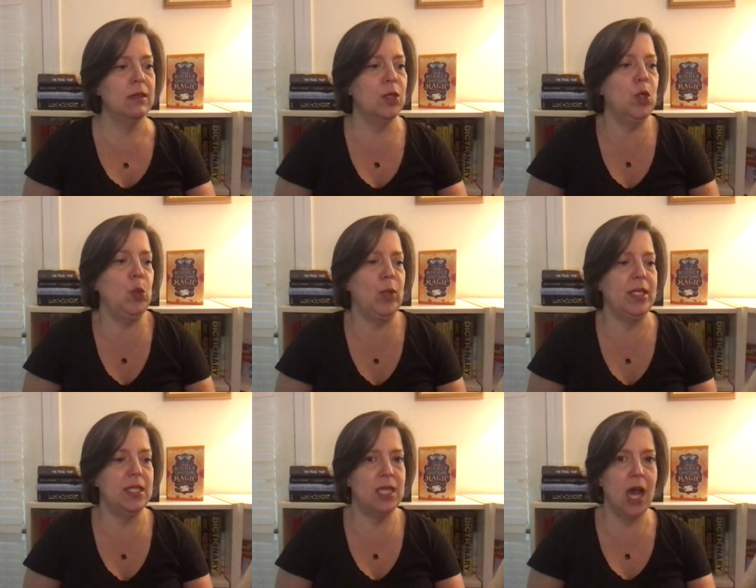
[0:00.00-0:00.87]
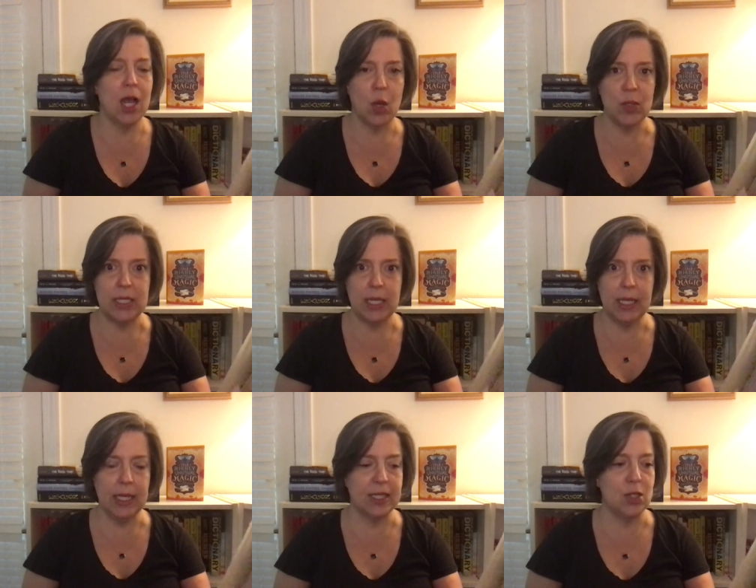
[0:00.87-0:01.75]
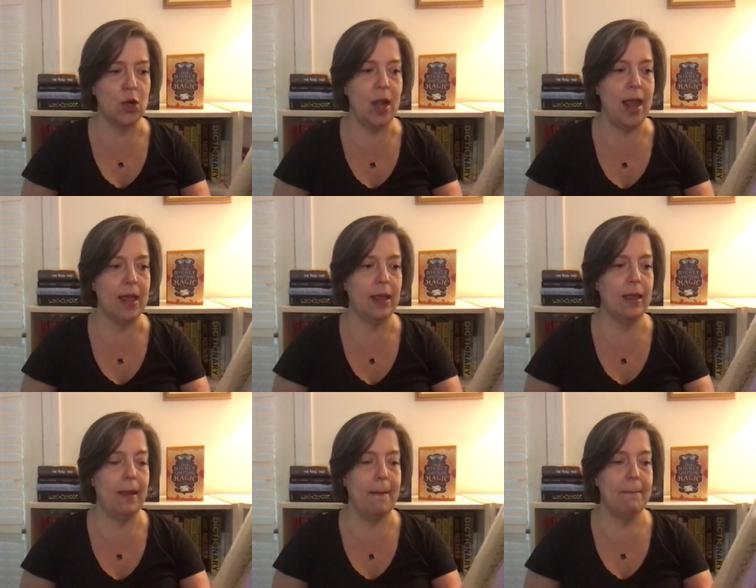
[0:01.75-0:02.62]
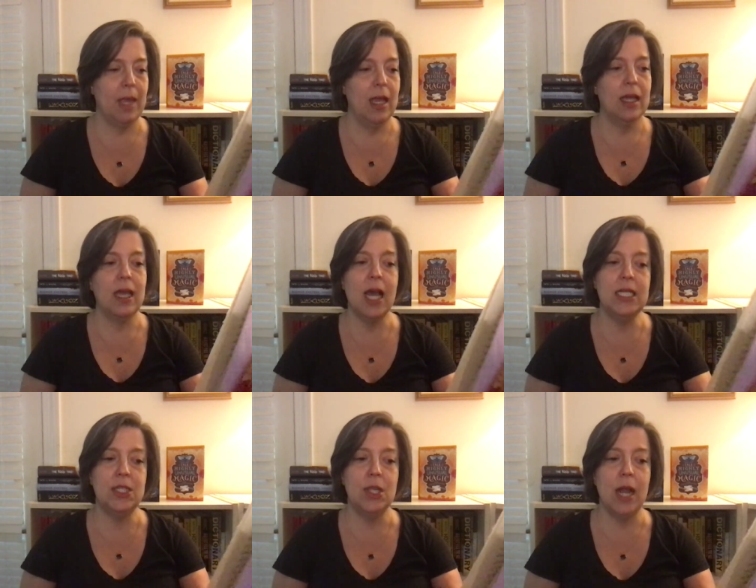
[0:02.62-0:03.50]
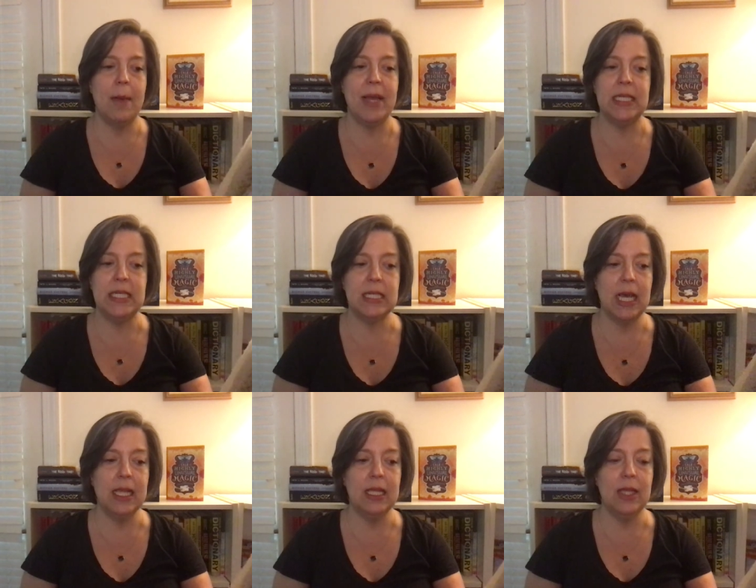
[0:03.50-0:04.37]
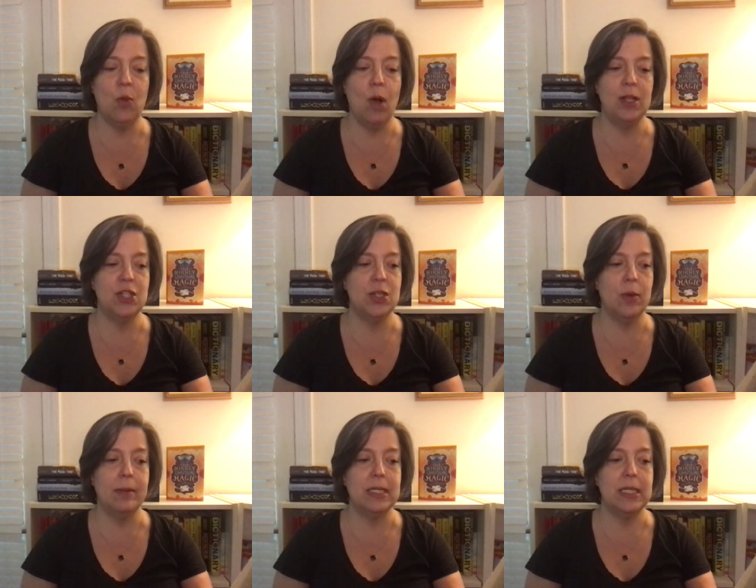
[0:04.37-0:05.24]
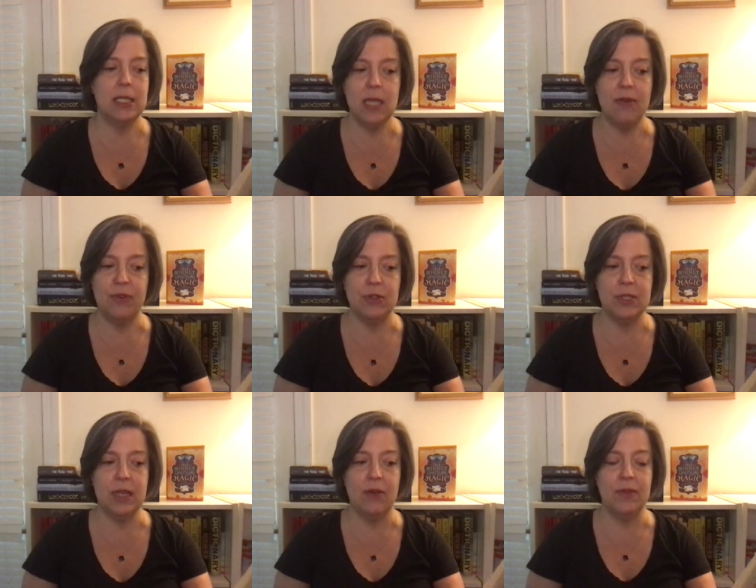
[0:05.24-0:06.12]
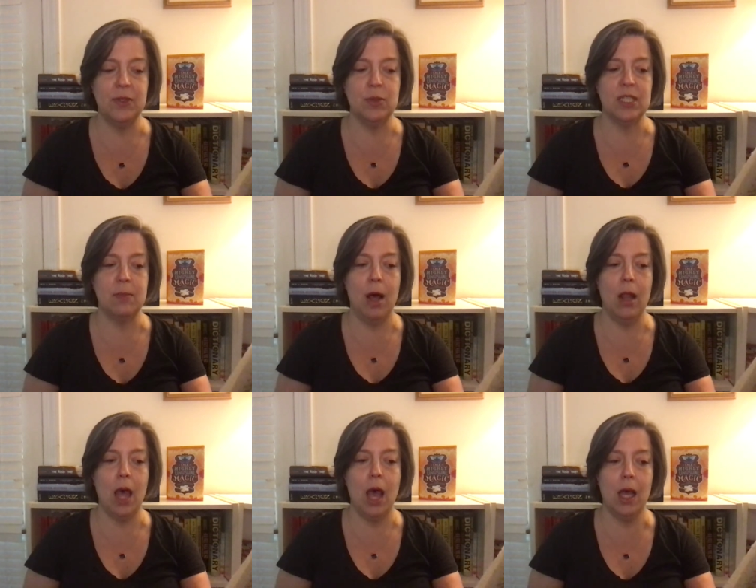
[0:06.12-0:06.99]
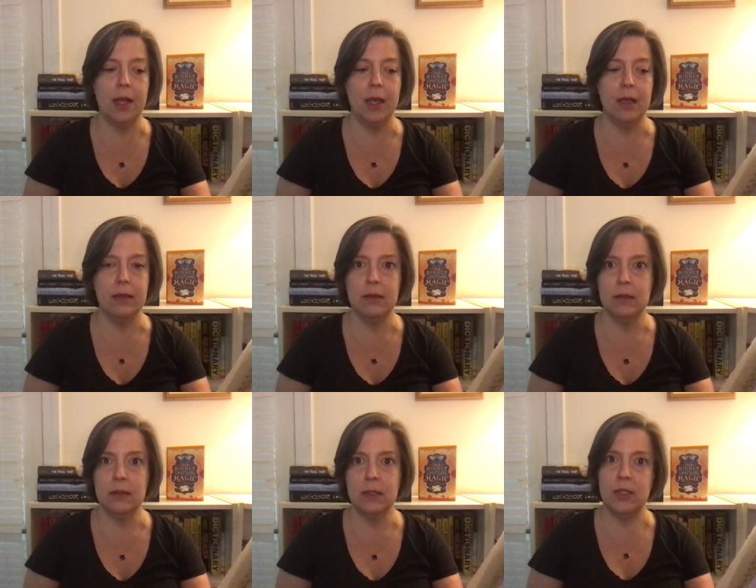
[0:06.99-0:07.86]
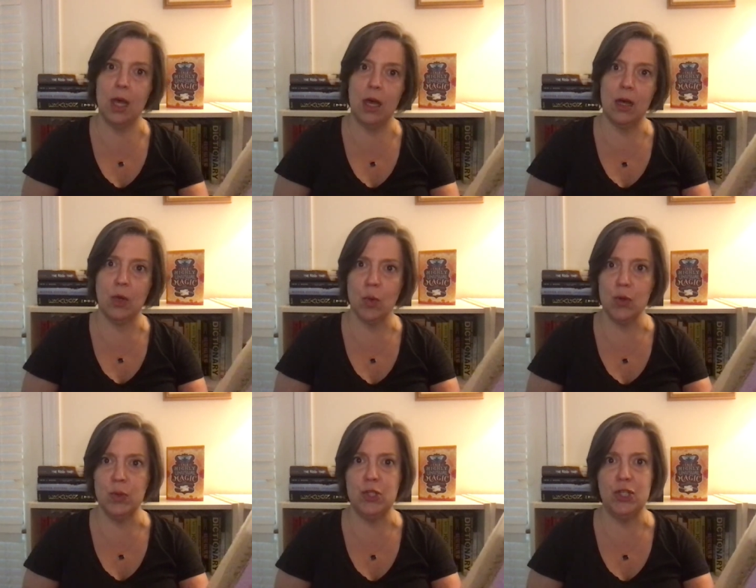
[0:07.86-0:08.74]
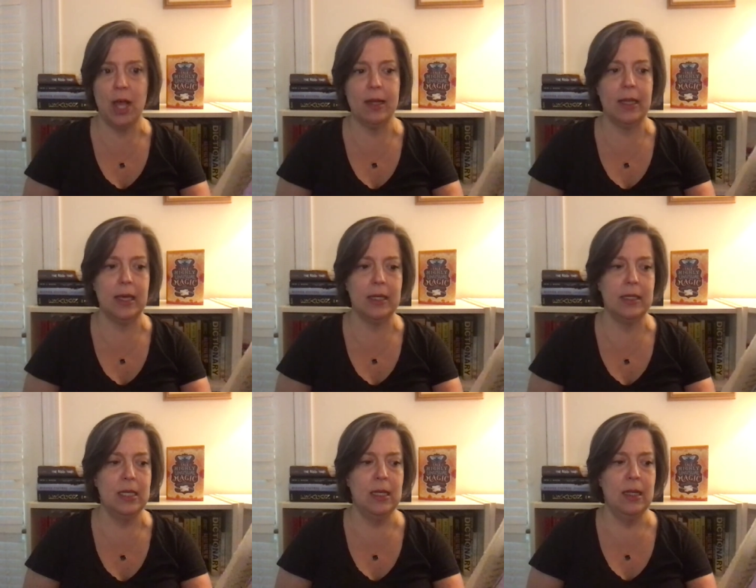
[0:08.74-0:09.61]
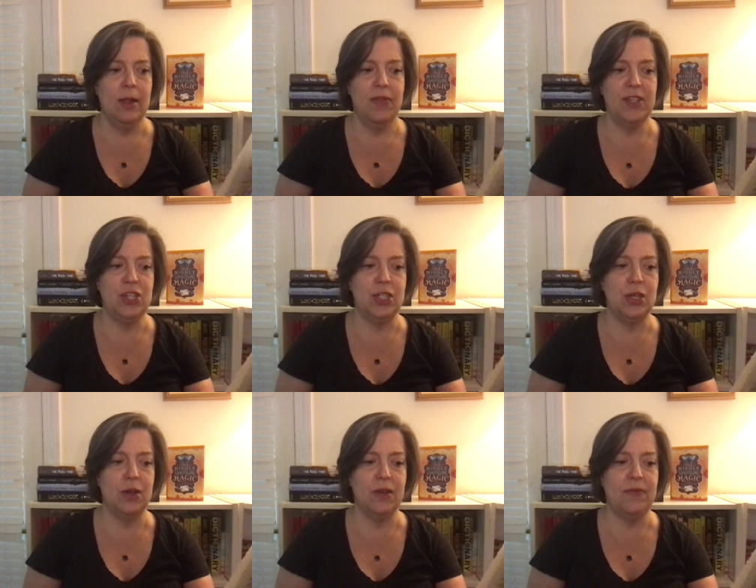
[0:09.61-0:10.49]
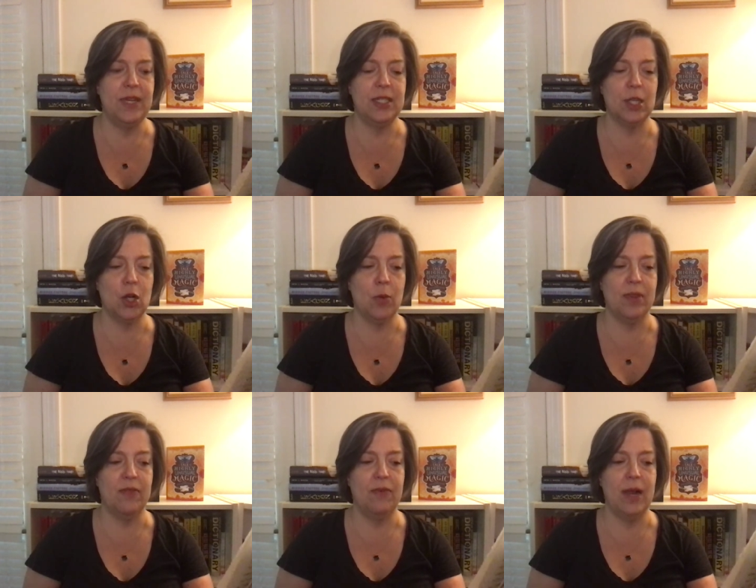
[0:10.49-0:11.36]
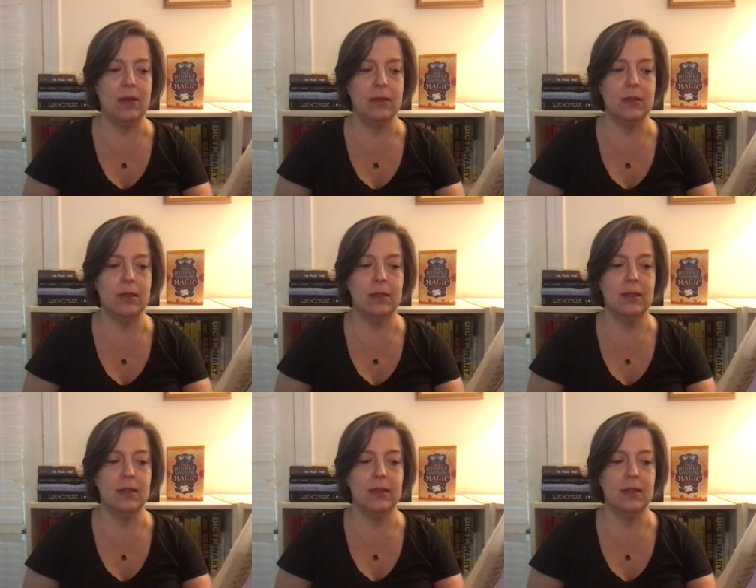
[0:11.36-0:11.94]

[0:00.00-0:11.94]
cooing to Taco as he licked her neck. Kai stood up and silently watched the woman stuff herself into a small Honda. The dog rode shotgun. Then she turned to face the girl with the freckles.